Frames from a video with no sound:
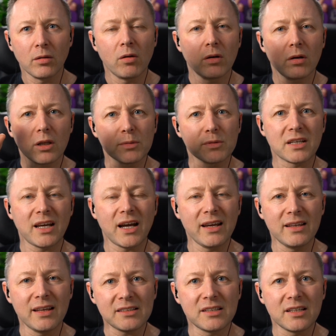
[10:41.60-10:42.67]
There was a guy
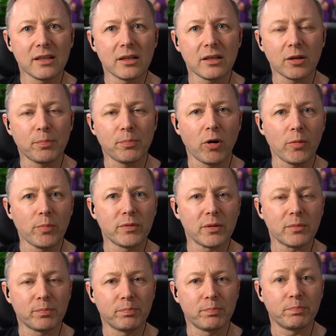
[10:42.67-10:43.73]
next to the, the pub that
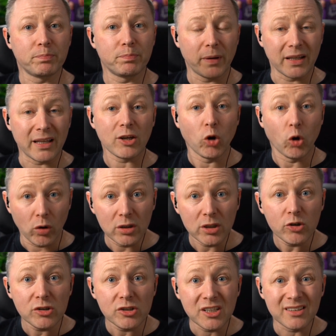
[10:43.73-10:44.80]
Billy Connolly
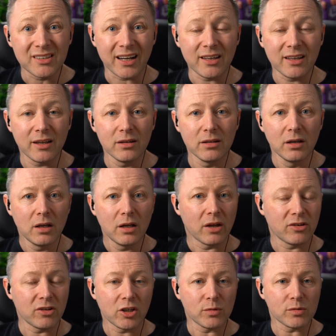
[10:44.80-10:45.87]
used to drink in, I
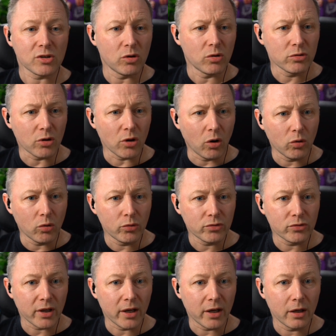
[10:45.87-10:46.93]
think it was called the
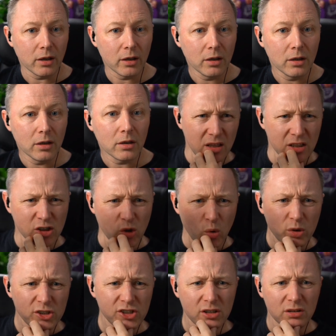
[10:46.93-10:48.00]
old, uh, the
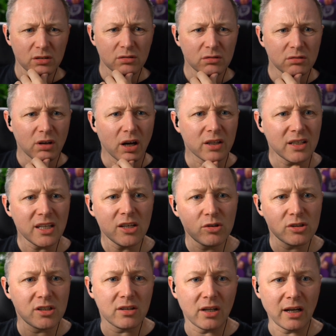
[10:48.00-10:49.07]
Scotia. I think he
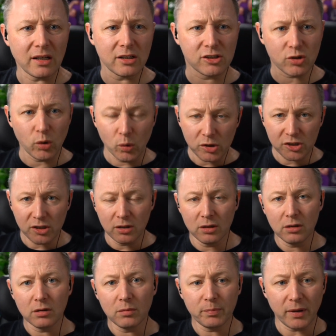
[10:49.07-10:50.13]
used to drink in the Scotia
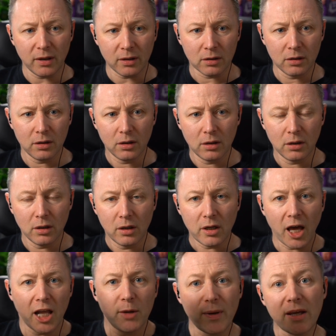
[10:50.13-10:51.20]
bar.
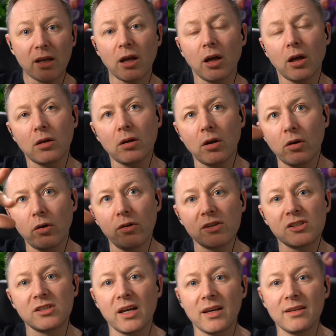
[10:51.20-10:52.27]
Anyway,
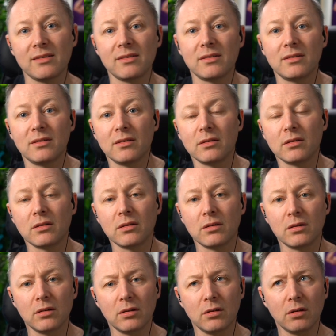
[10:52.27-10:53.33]
outside
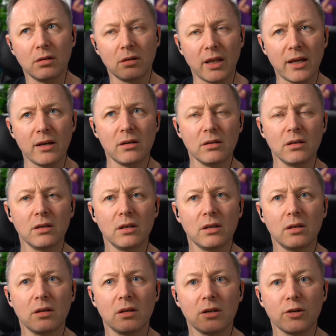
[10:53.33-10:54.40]
there,
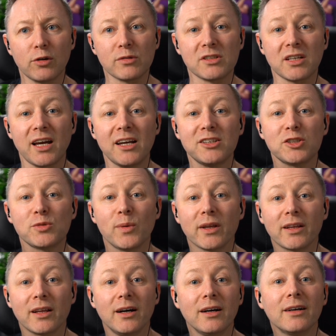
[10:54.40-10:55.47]
there was a guy just went like
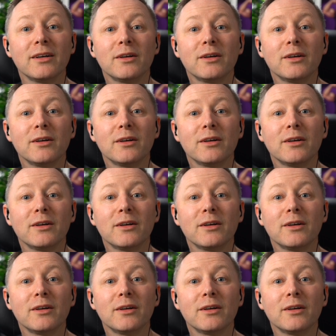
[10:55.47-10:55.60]
that.